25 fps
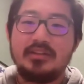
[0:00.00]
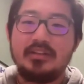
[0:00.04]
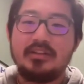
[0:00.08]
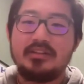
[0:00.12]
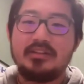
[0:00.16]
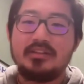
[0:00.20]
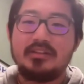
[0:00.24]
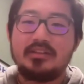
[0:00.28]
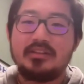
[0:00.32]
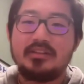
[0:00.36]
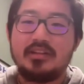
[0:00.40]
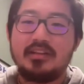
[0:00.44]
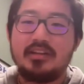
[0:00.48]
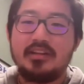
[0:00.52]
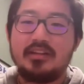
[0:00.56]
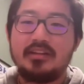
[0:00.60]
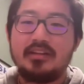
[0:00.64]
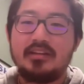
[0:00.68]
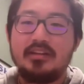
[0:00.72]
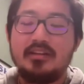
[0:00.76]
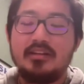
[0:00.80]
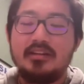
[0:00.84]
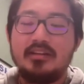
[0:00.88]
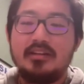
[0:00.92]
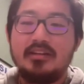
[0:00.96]
And it's just
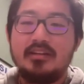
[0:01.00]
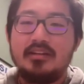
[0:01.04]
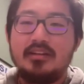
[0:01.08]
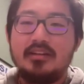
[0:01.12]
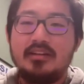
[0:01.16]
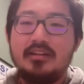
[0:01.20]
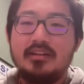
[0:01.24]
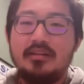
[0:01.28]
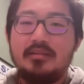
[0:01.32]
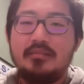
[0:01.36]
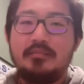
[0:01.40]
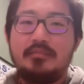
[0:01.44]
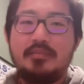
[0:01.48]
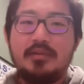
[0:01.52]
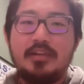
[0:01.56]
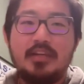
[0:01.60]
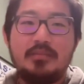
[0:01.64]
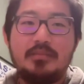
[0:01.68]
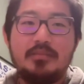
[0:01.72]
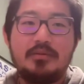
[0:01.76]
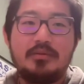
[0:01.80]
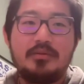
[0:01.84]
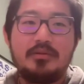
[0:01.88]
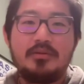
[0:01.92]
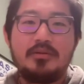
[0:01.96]
like
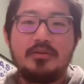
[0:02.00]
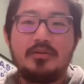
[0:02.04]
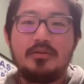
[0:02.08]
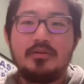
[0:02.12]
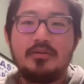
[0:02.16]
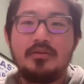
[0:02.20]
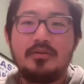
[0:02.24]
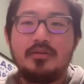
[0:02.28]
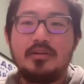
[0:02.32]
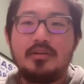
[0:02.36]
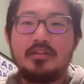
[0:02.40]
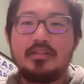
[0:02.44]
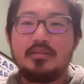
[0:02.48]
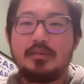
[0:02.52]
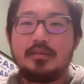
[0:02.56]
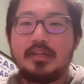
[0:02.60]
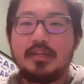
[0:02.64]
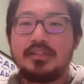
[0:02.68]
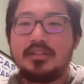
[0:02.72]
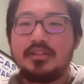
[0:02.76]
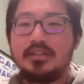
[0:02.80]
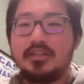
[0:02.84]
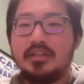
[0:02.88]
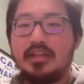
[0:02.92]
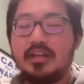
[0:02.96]
people,
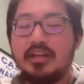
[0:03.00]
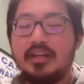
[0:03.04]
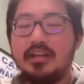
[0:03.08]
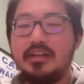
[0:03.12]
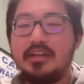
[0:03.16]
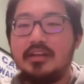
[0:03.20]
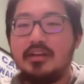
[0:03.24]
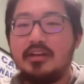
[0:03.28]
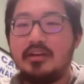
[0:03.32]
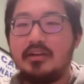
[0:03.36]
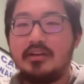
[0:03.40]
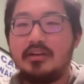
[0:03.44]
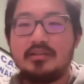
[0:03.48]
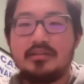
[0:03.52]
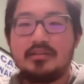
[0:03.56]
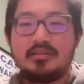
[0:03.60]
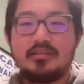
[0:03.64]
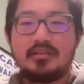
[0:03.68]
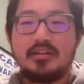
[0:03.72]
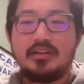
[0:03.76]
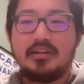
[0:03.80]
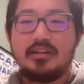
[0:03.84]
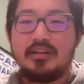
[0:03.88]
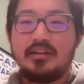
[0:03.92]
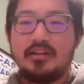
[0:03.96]
especially indie
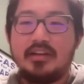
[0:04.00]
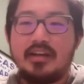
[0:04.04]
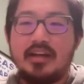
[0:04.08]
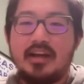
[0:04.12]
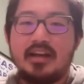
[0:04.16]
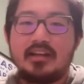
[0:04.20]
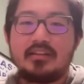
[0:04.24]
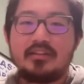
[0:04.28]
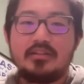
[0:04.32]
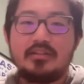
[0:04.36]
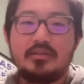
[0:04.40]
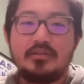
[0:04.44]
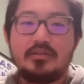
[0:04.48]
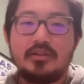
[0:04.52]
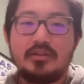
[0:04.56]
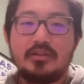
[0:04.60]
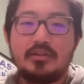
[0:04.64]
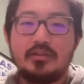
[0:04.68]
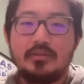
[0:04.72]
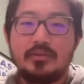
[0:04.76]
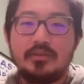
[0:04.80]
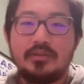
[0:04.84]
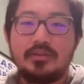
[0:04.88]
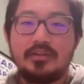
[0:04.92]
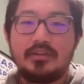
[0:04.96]
artists and indie acts who
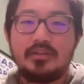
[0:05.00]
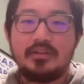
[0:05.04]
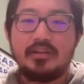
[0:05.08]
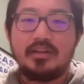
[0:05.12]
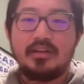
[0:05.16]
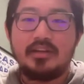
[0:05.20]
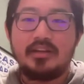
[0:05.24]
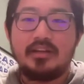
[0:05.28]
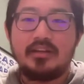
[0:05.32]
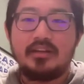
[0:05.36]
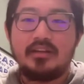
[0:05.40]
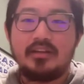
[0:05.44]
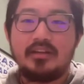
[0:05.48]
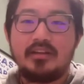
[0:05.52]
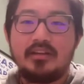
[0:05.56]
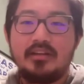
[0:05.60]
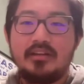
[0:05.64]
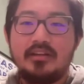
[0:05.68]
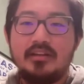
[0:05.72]
don't really like